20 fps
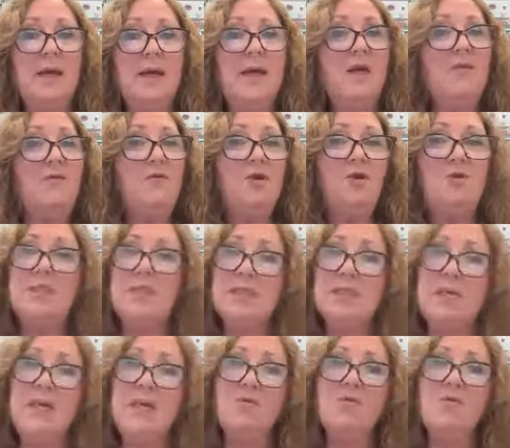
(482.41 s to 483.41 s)
If you
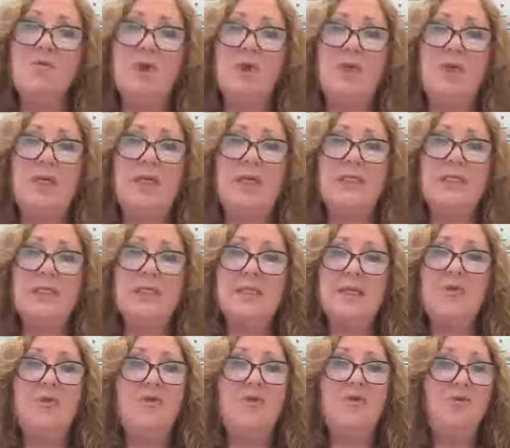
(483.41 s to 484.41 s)
receive a request
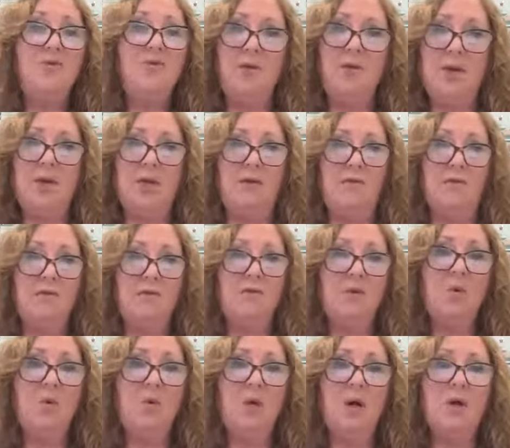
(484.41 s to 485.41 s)
and you don't have the
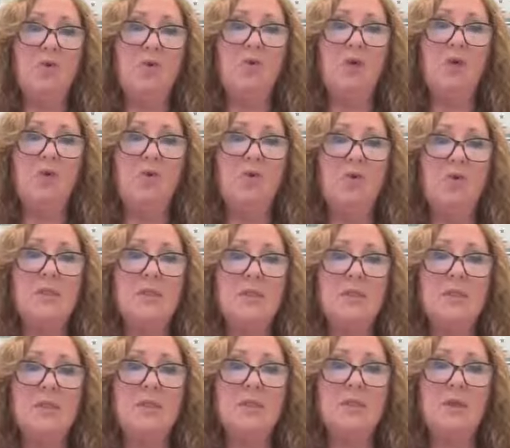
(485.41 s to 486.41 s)
required
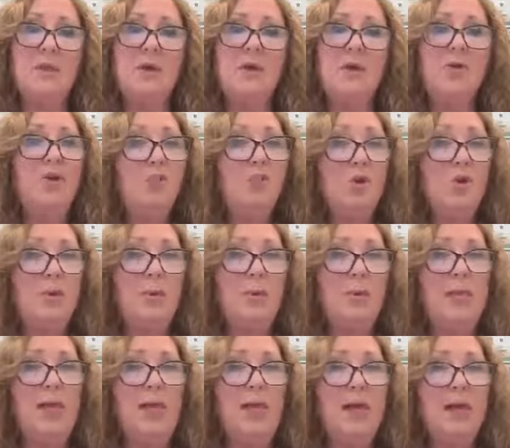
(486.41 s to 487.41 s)
records, you
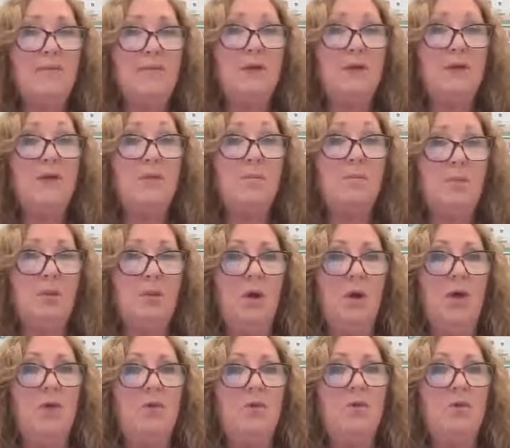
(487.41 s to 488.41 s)
probably haven't
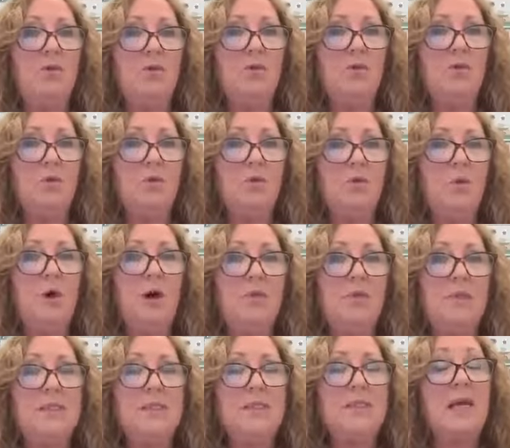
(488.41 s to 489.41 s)
complied with the
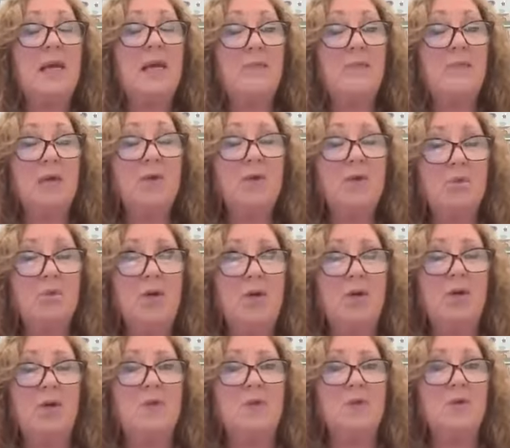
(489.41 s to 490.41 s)
requirements and there could be
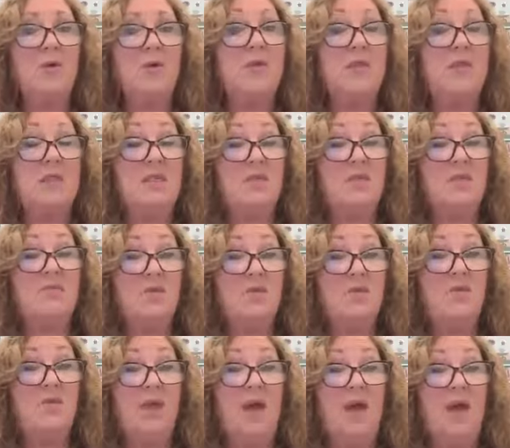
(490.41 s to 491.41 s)
consequences
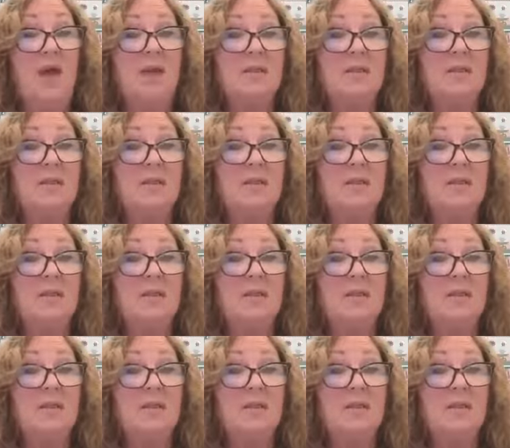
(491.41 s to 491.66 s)
for that.